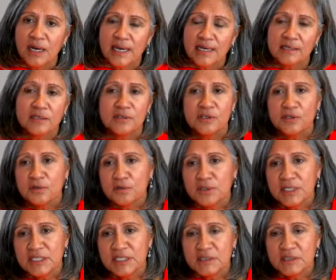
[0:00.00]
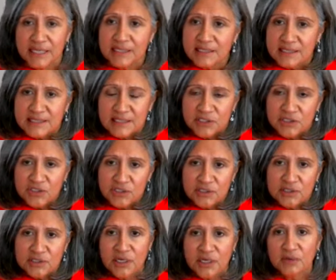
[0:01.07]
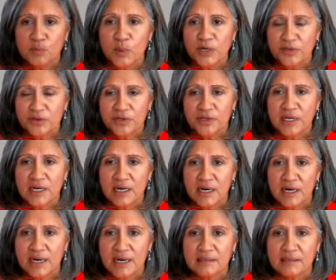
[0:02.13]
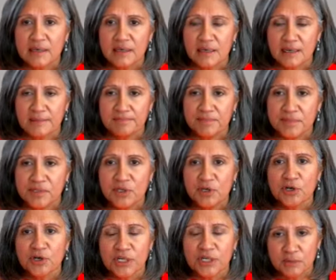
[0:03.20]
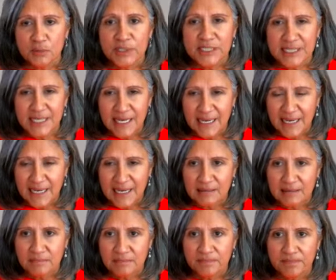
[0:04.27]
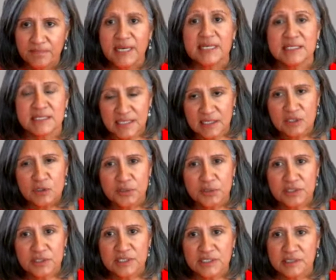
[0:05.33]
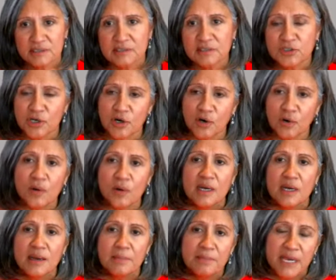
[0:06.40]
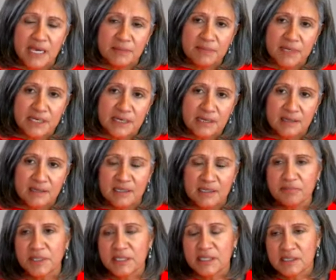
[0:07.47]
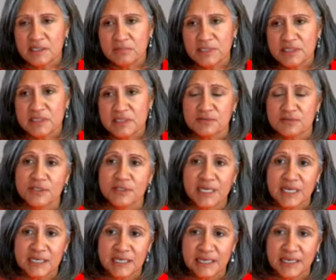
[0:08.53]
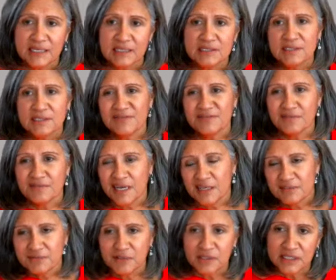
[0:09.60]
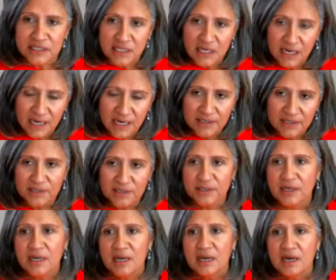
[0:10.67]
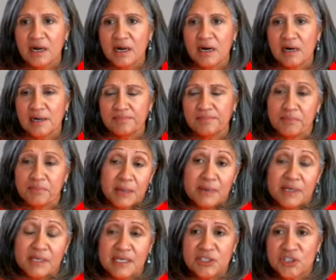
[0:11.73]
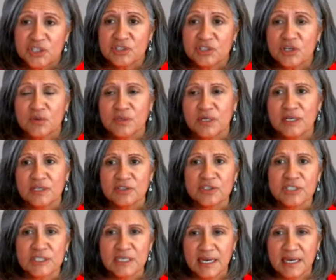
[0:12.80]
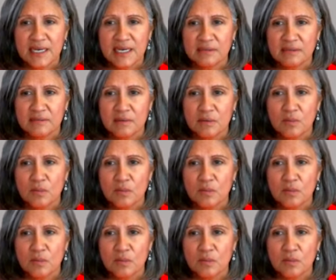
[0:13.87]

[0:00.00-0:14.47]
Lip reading: And you need to make decisions on whether or not you're going to retain that salesperson. So maybe they've been in the business for decades and are kind of feeling tired. Maybe they just don't understand